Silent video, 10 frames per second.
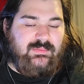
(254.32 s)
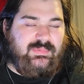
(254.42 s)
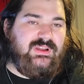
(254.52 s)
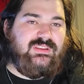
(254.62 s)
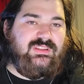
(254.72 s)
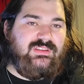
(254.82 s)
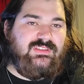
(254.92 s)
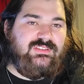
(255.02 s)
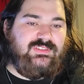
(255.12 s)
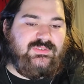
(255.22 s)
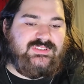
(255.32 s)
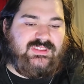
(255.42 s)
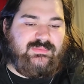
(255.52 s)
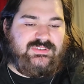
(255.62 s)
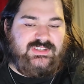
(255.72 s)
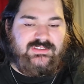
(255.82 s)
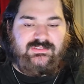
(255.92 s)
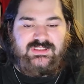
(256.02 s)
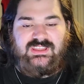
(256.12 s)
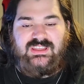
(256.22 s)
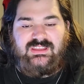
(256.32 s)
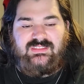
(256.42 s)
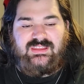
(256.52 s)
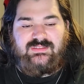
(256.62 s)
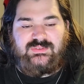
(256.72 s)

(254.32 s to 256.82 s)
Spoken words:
But using the particular key that